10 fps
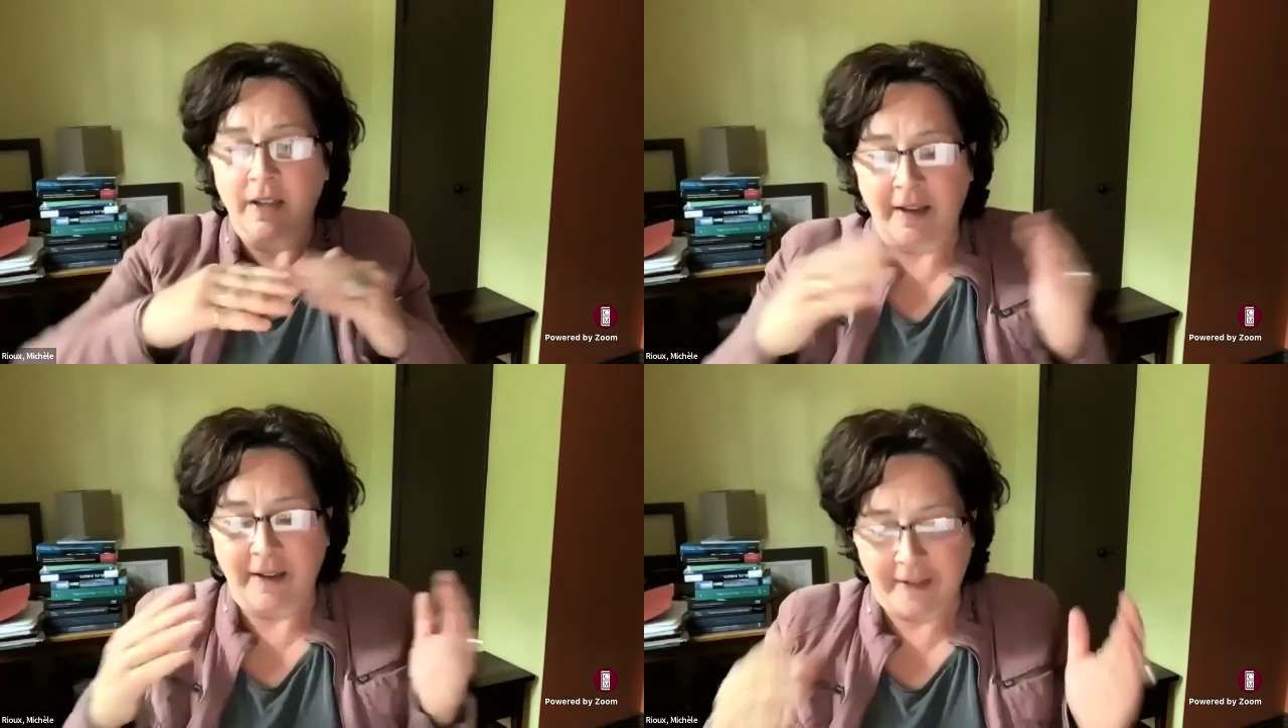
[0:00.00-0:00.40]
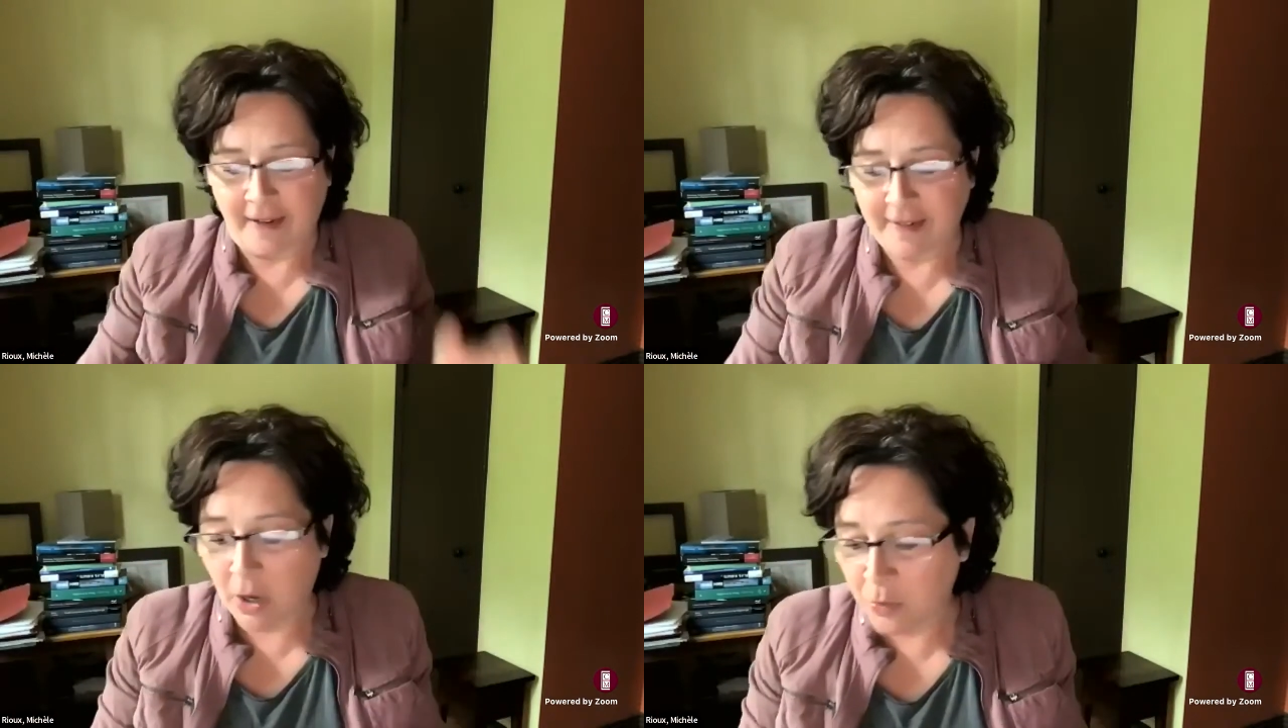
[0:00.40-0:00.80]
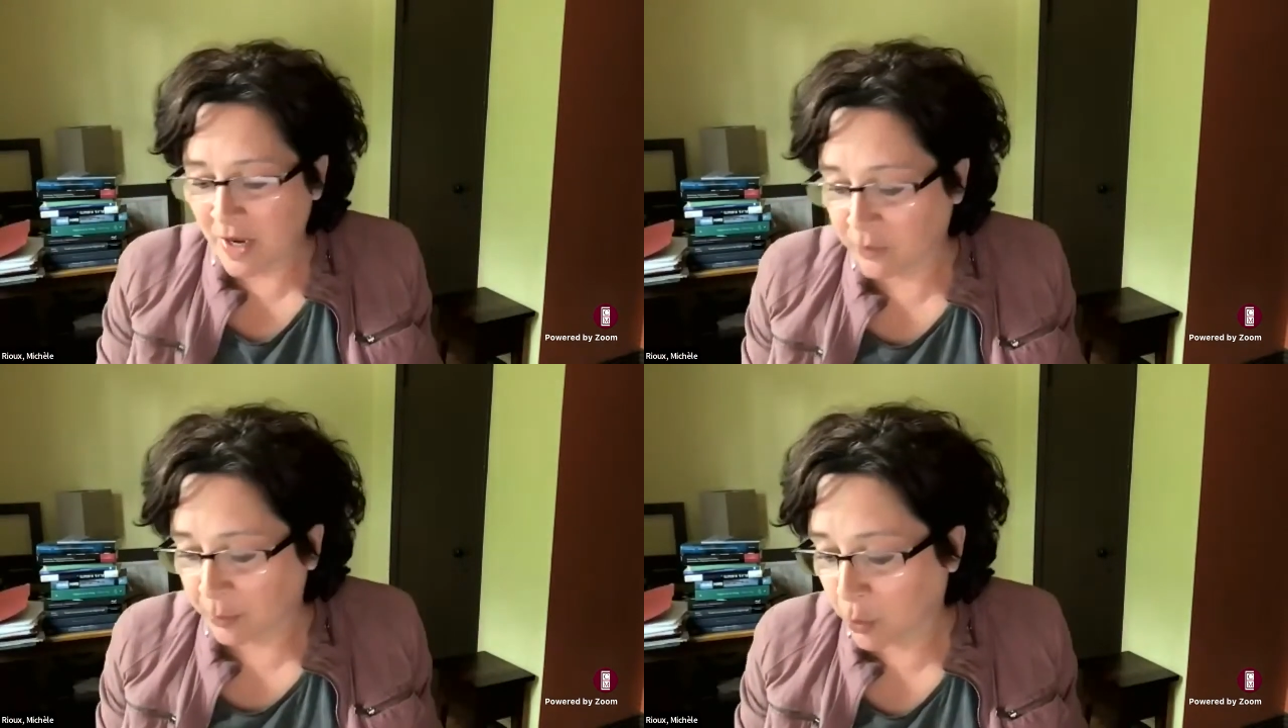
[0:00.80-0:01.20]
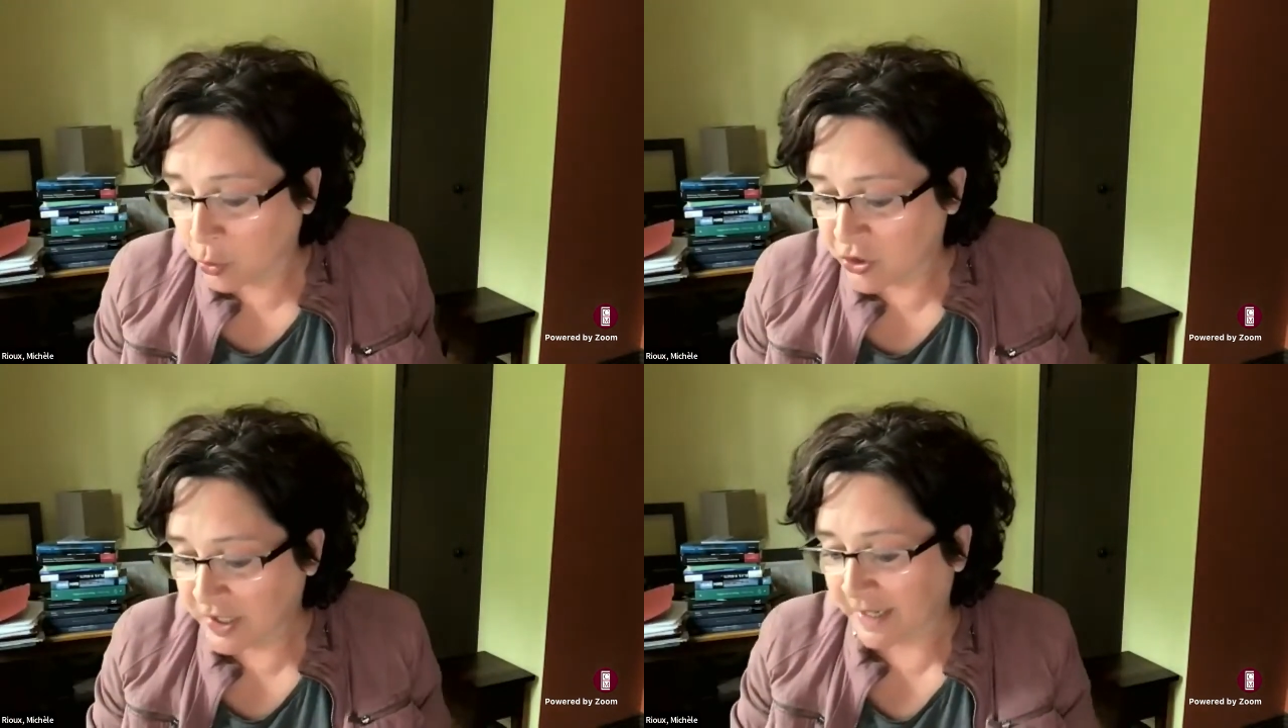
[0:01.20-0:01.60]
And now we have a
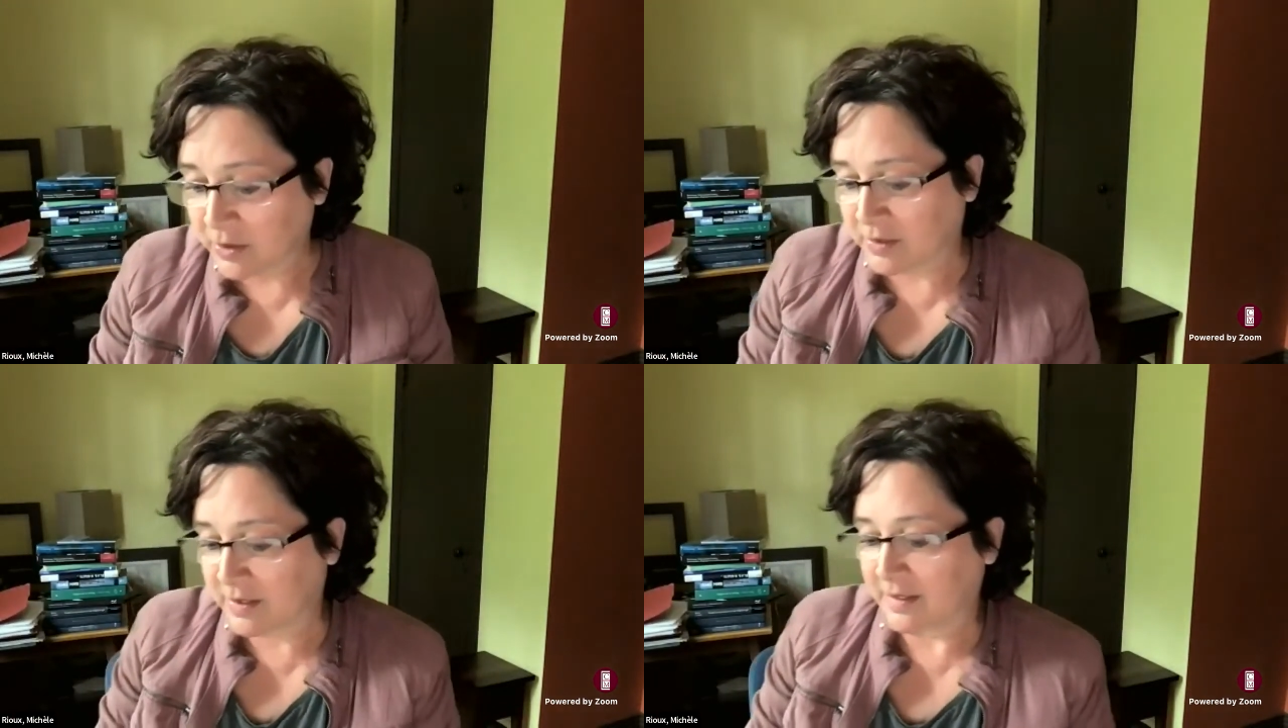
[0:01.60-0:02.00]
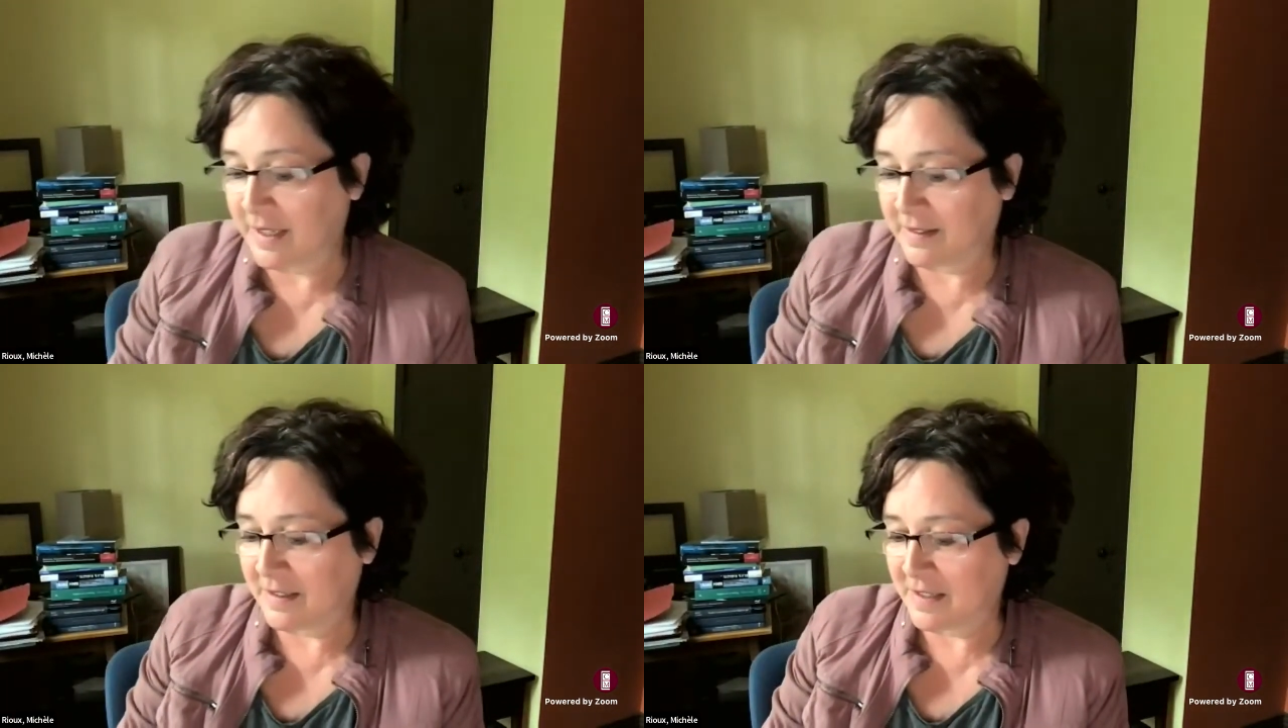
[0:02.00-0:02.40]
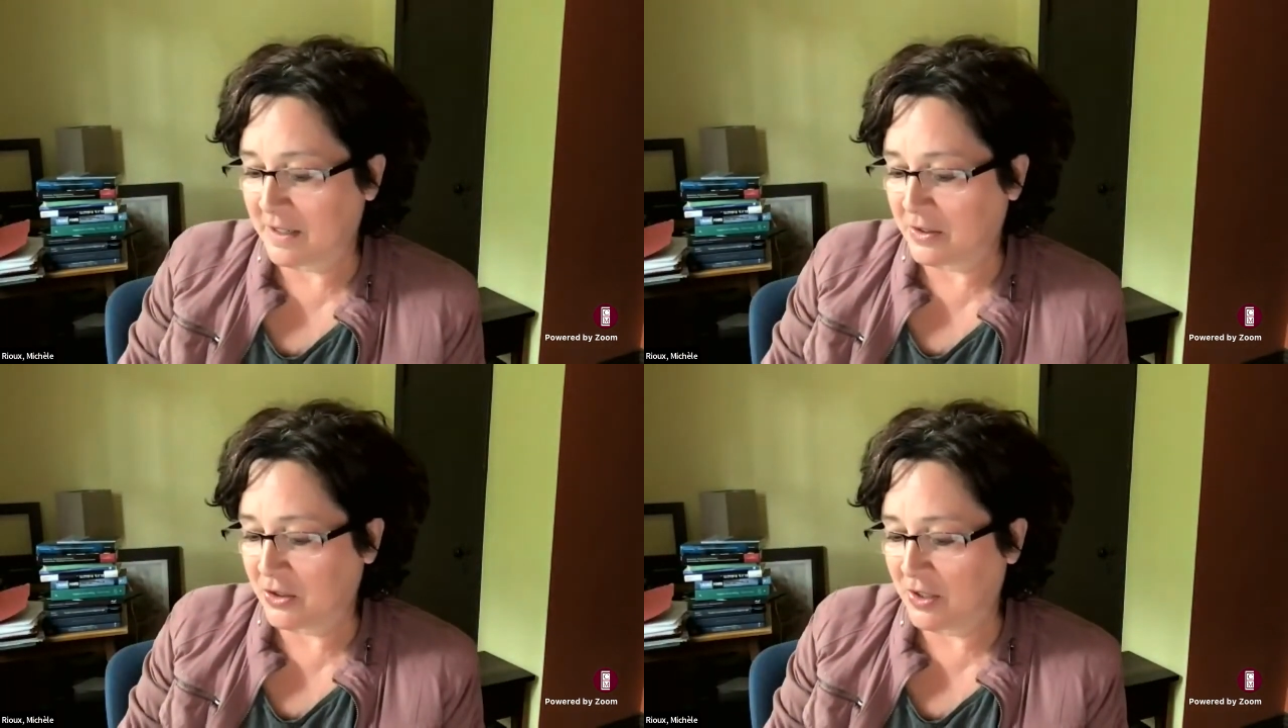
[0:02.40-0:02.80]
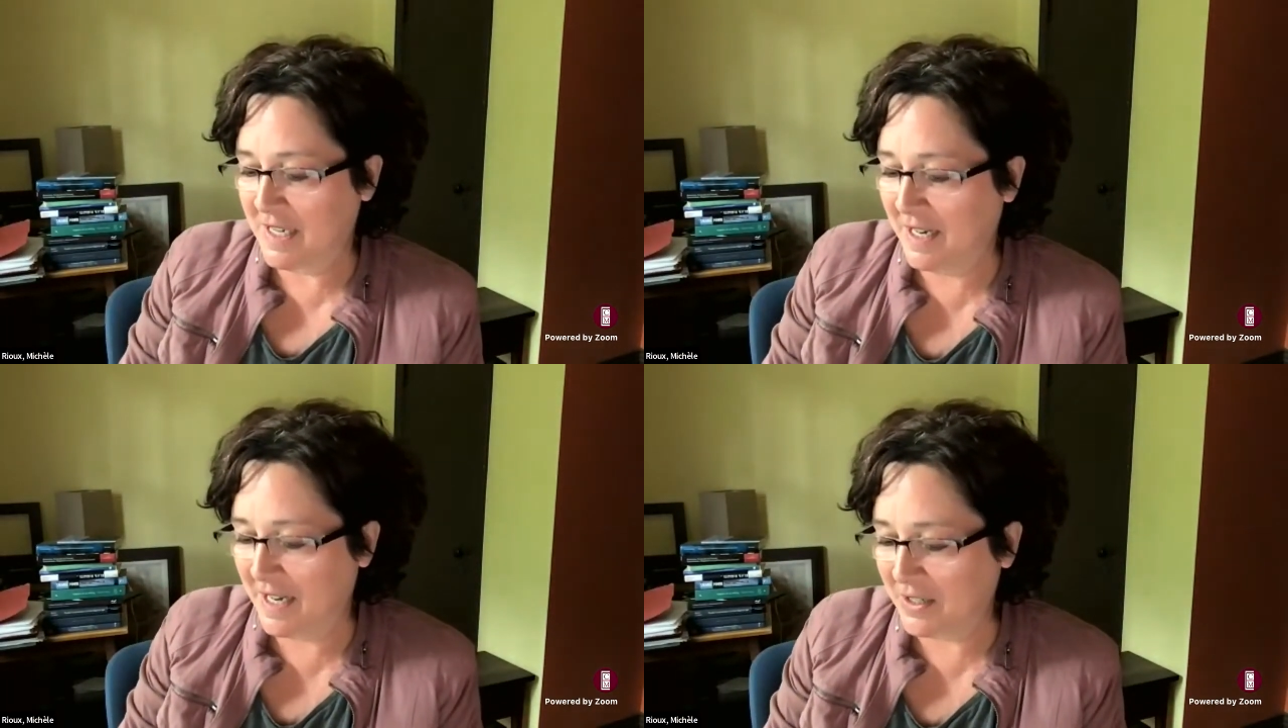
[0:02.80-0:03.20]
project that is
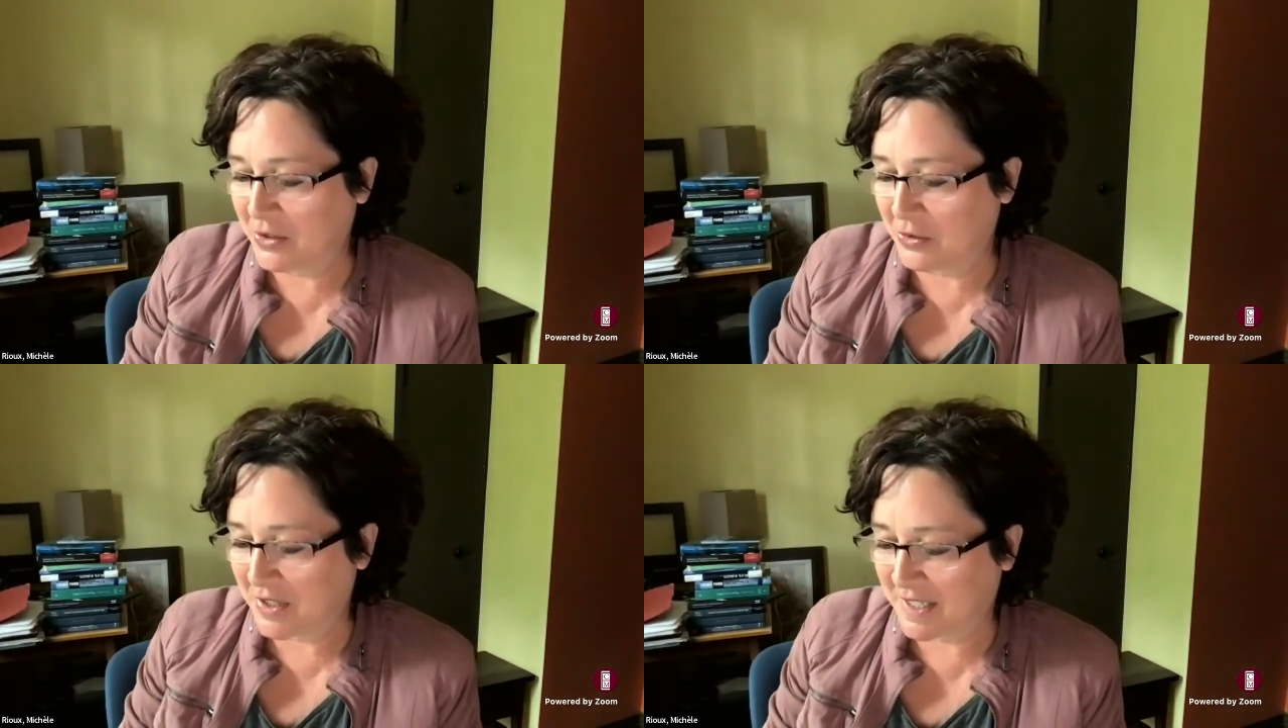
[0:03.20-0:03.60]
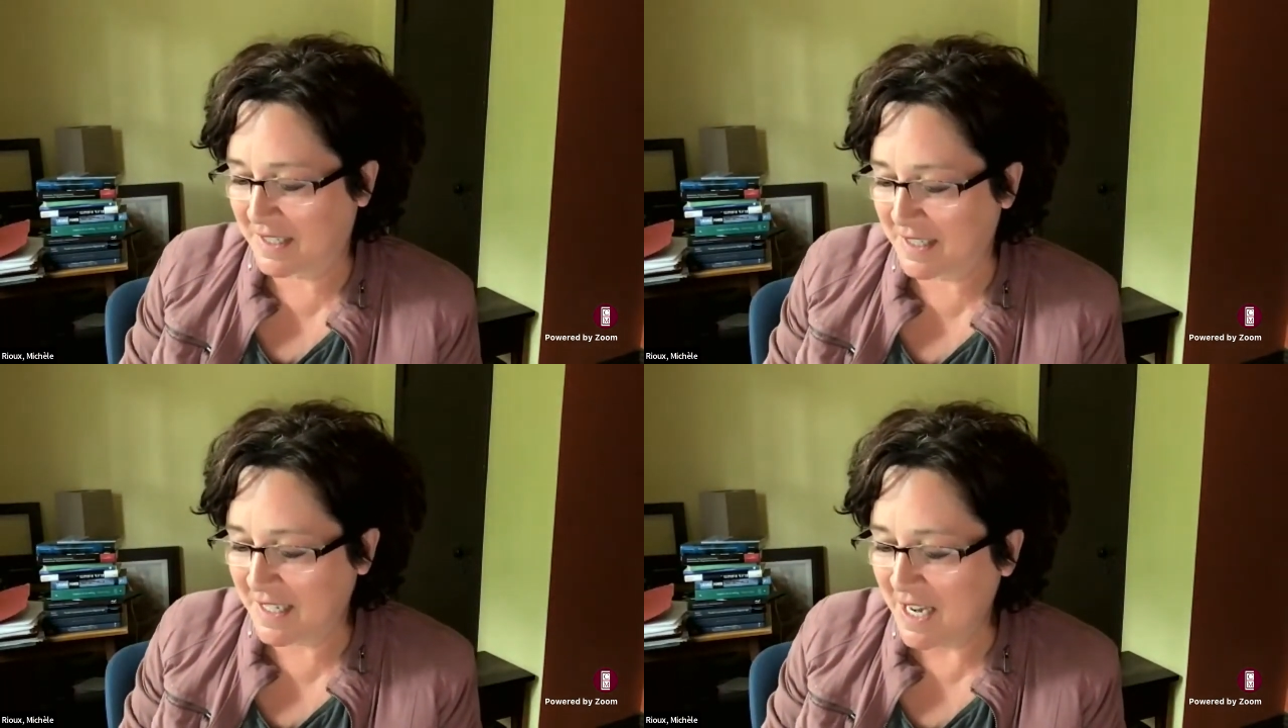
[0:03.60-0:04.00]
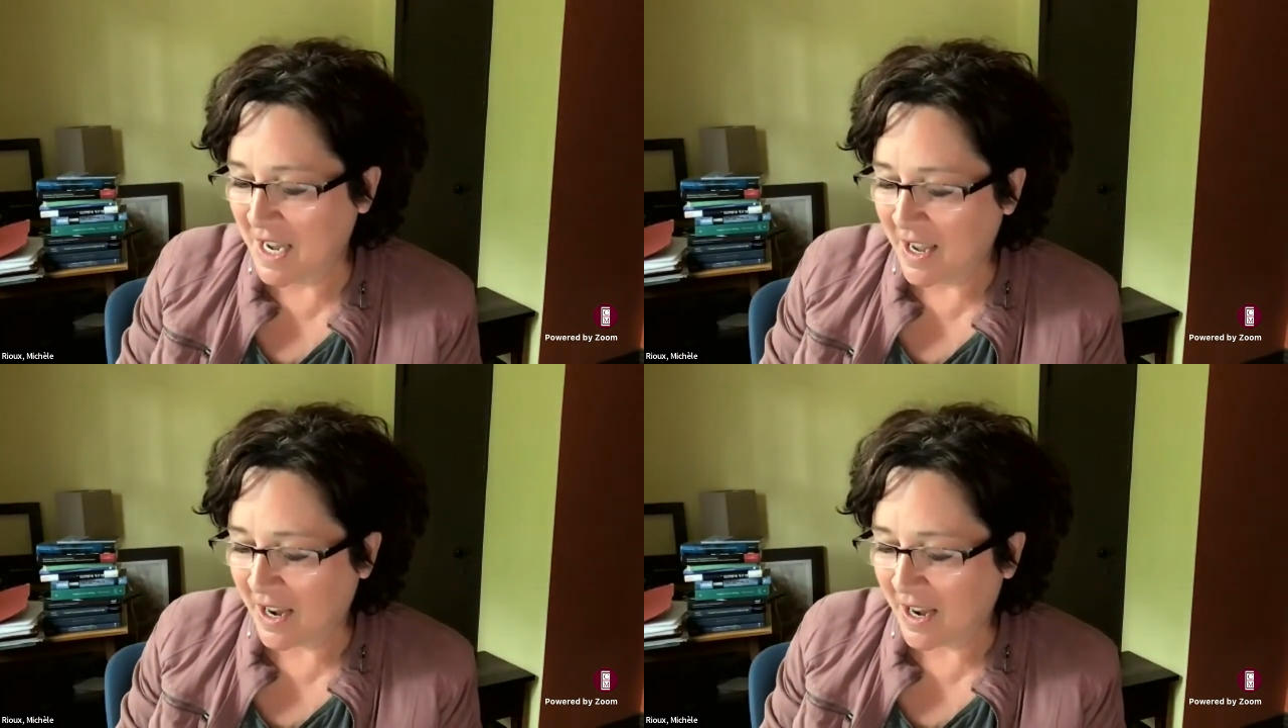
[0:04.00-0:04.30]
actually interesting.